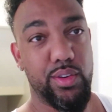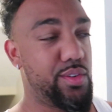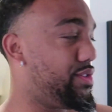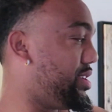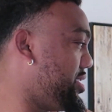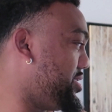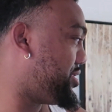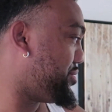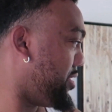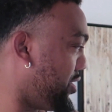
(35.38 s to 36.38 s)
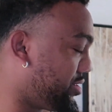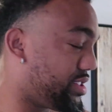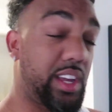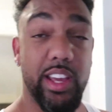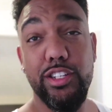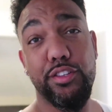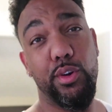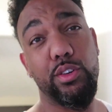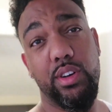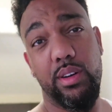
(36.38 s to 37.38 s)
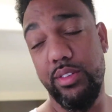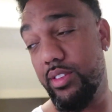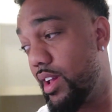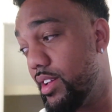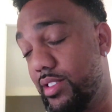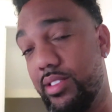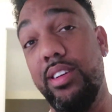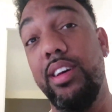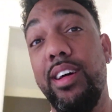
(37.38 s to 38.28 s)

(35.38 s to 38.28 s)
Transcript: Holy smokes, the kids just woke us up. The kids